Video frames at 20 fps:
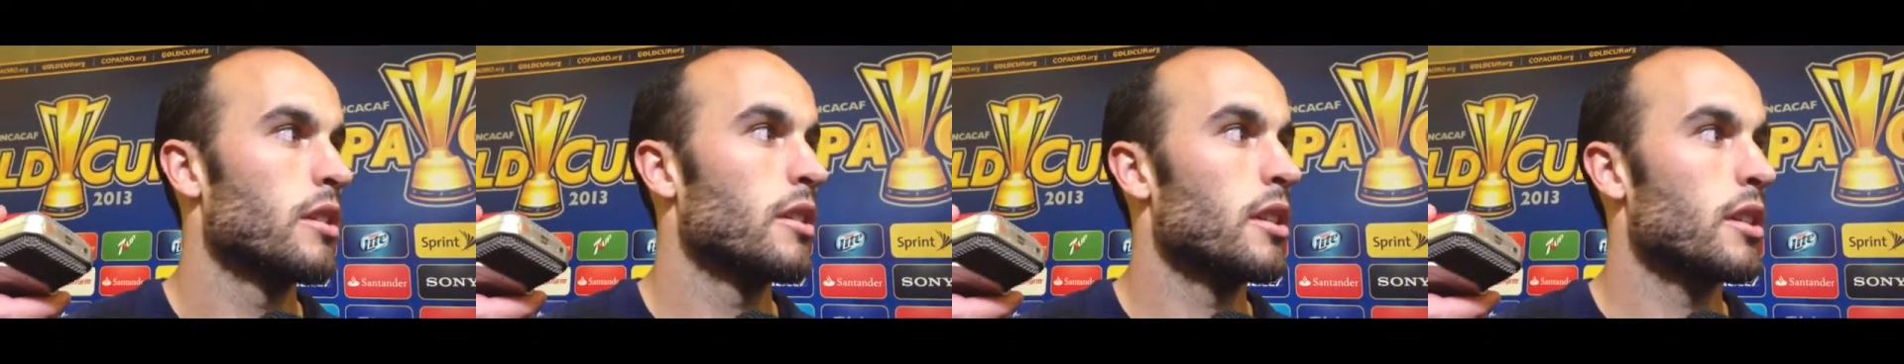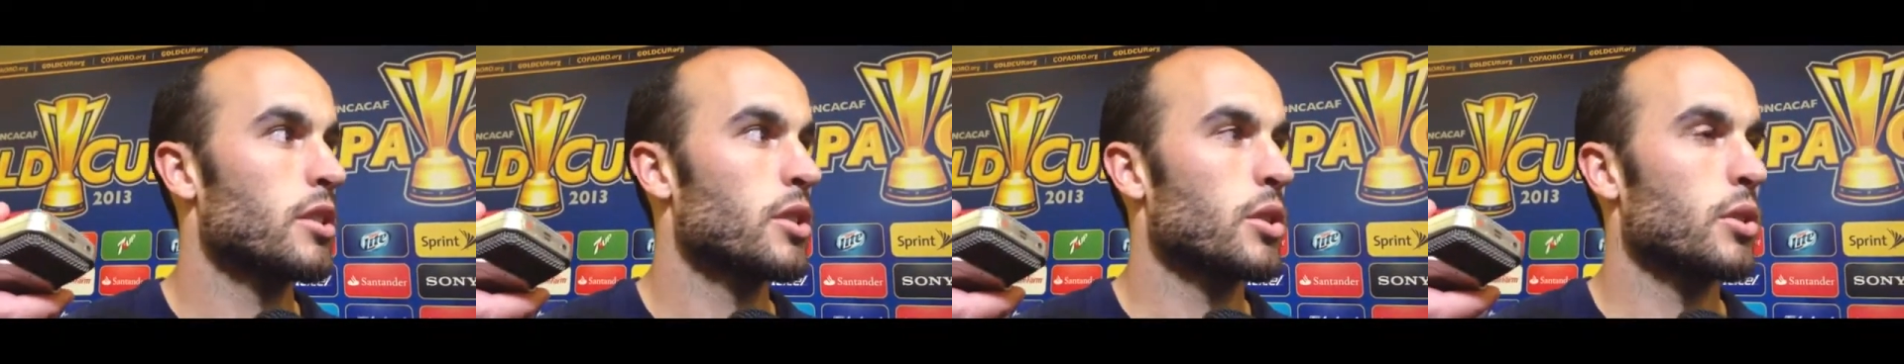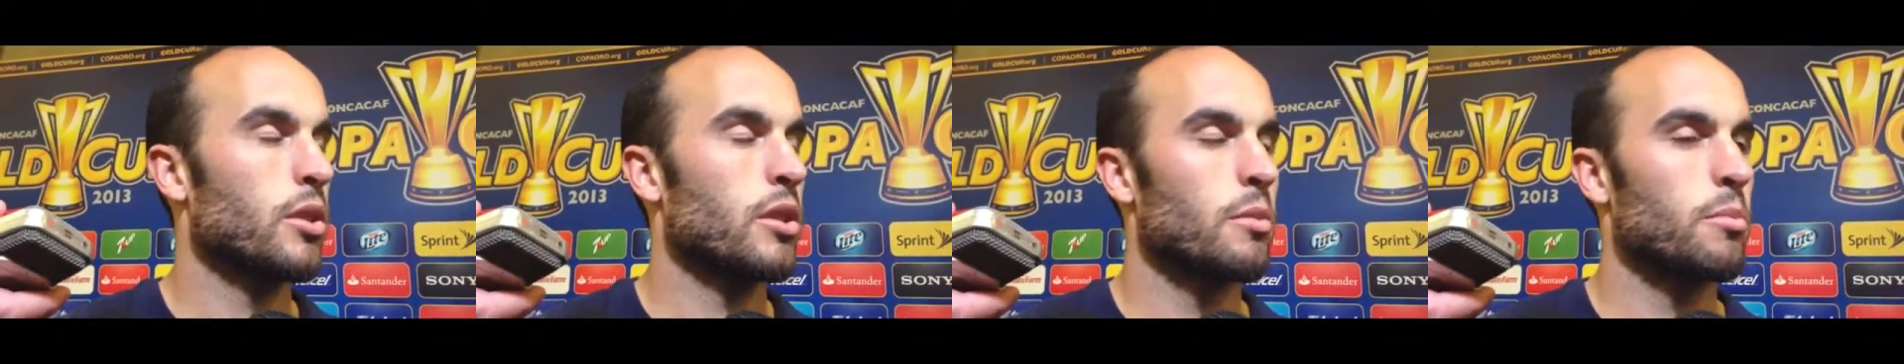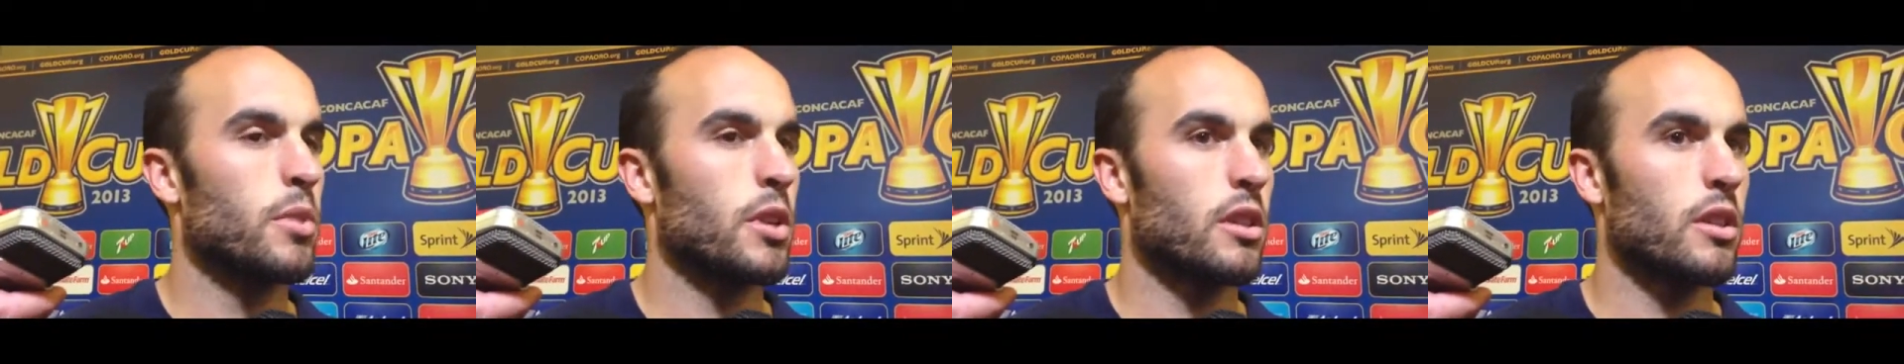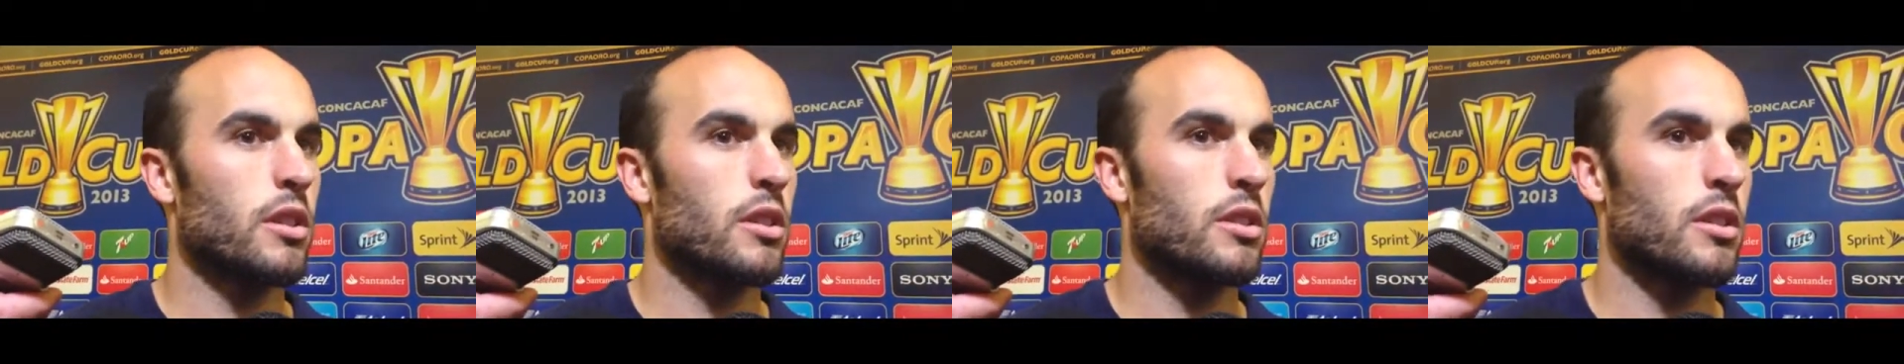this group
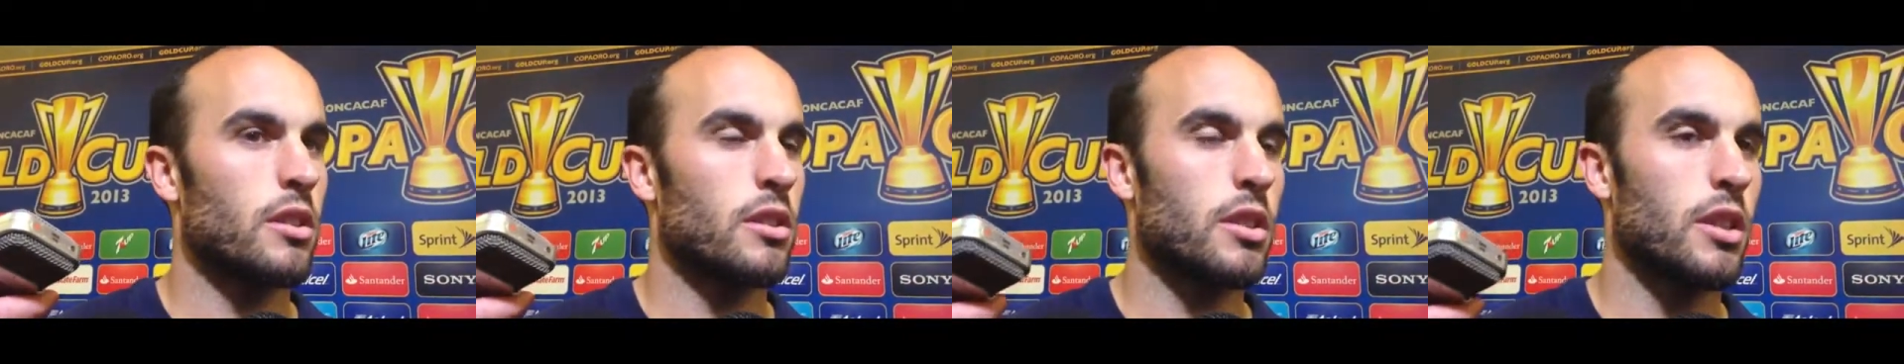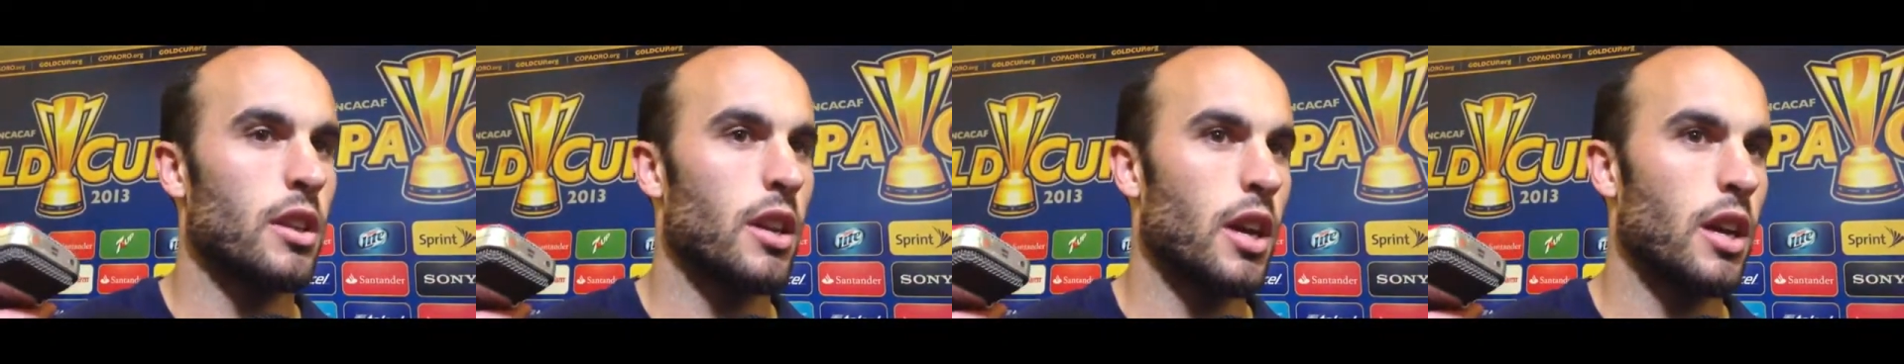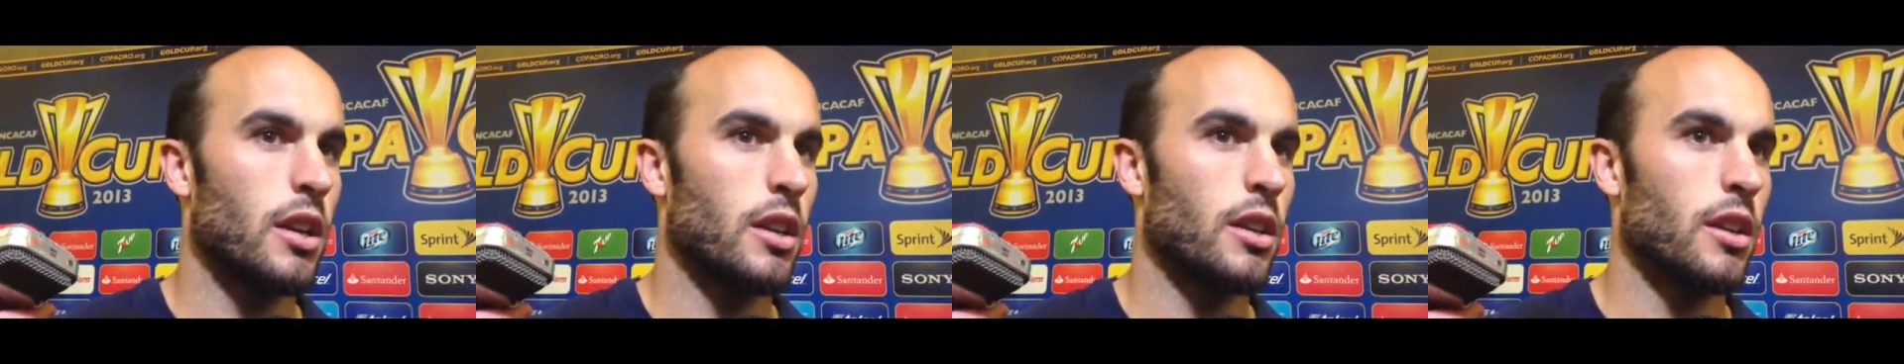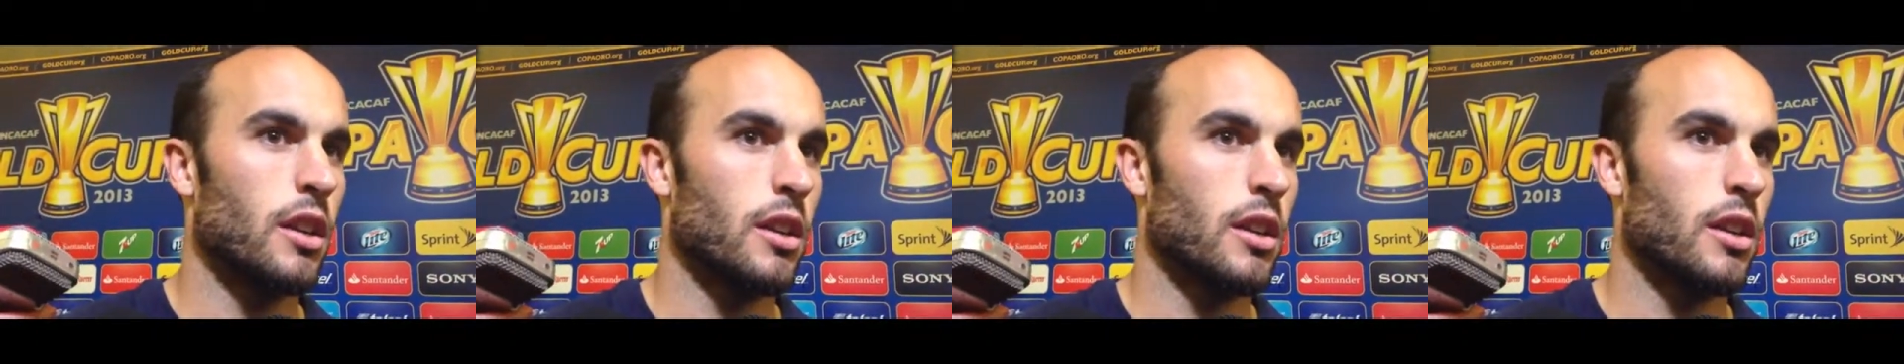because there's a lot of